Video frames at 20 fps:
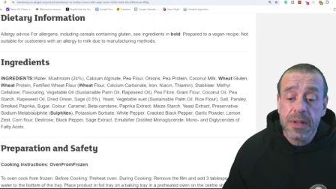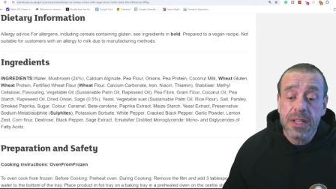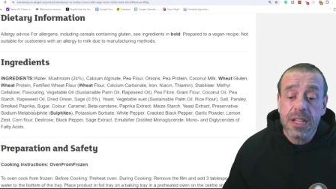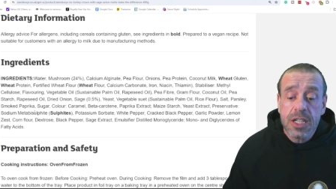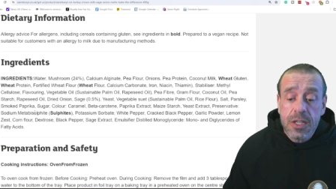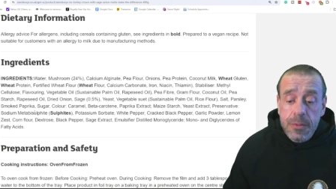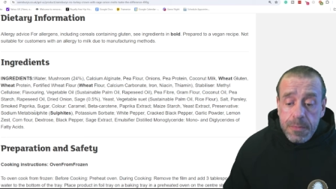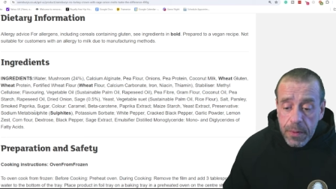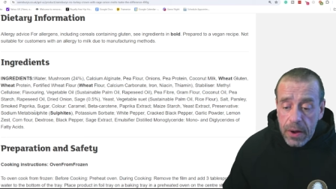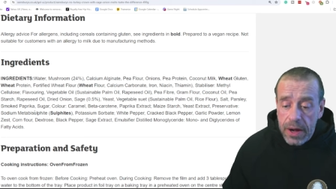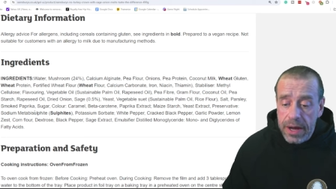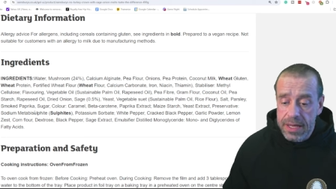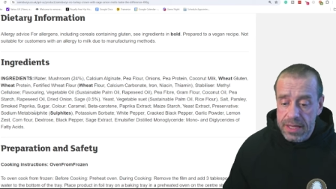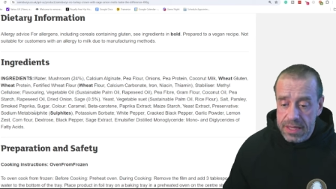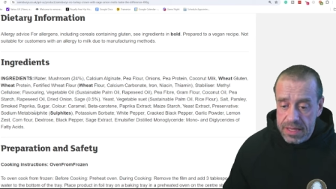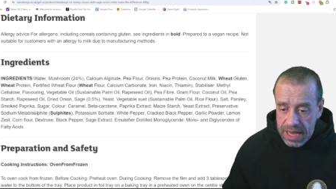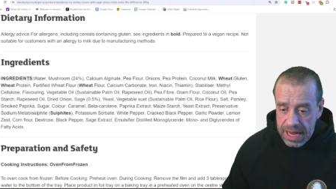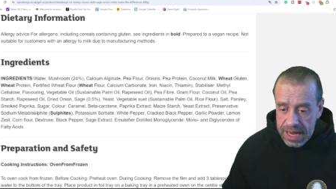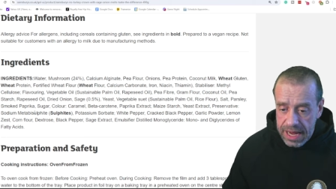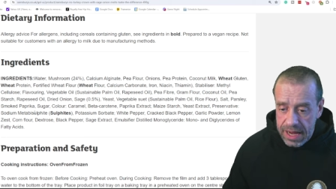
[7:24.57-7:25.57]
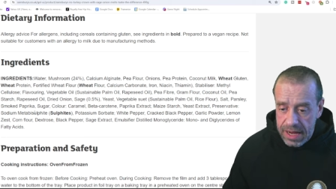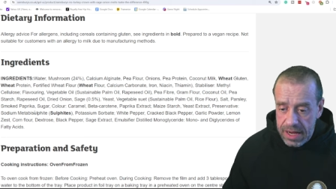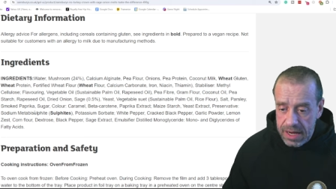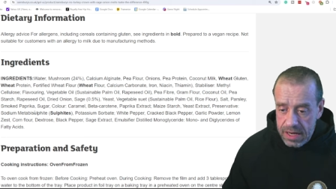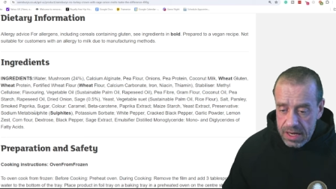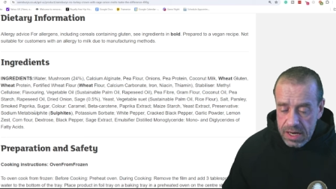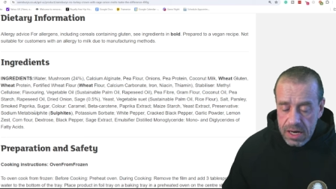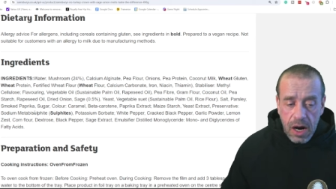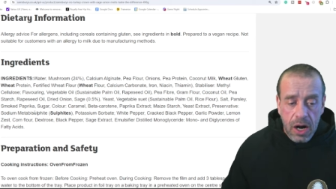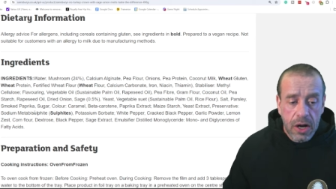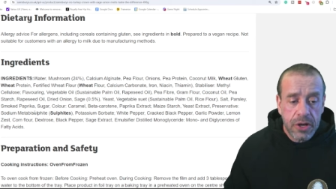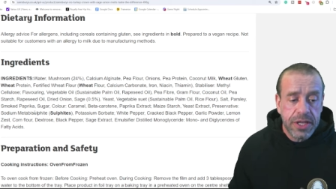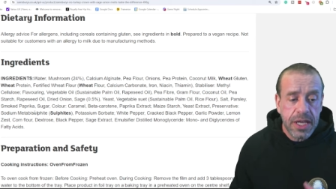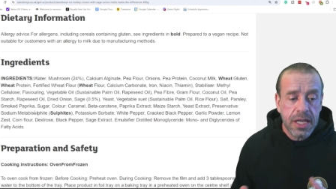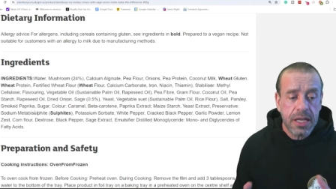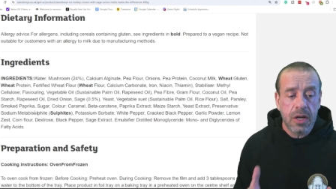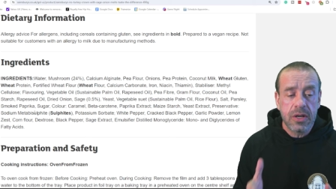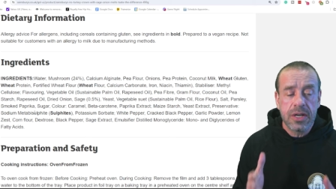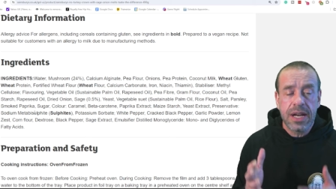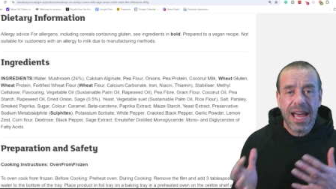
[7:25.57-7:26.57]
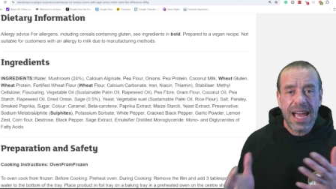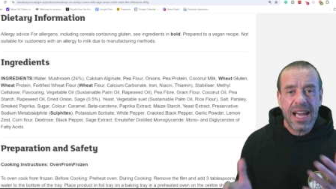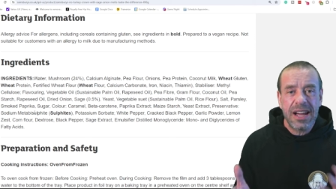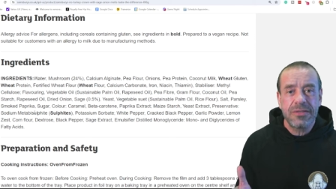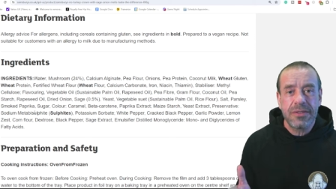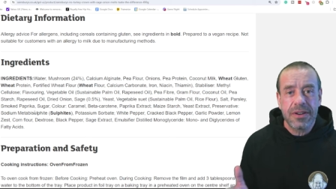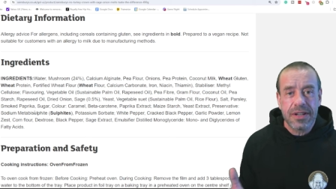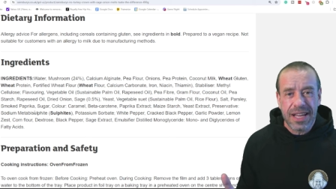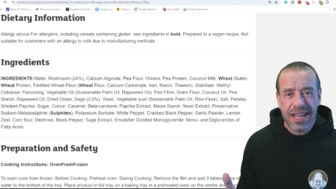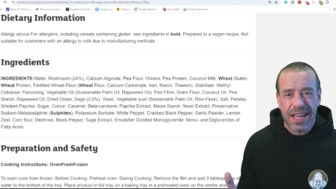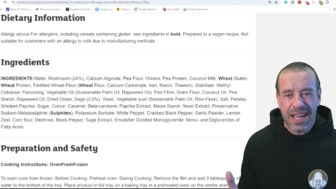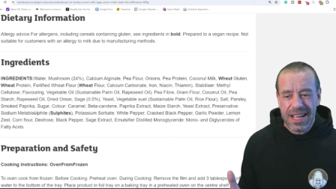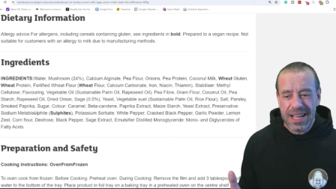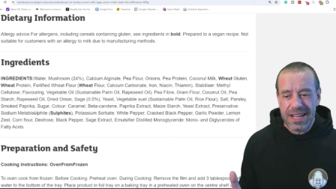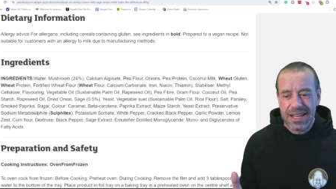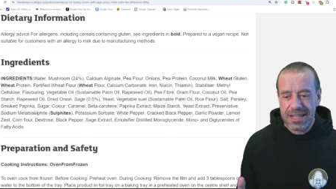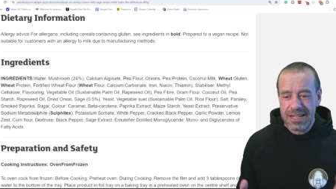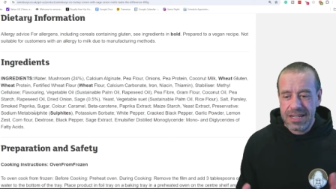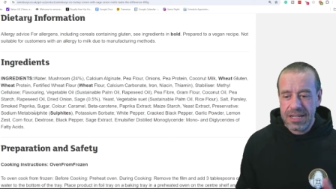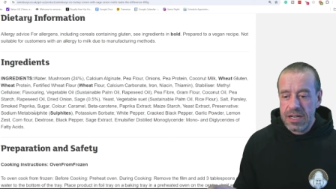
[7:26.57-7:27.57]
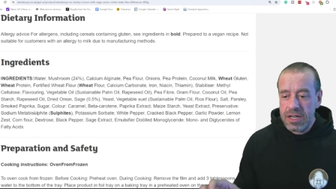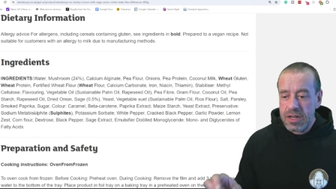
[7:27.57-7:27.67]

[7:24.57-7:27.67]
but despite that, I think on aggregate,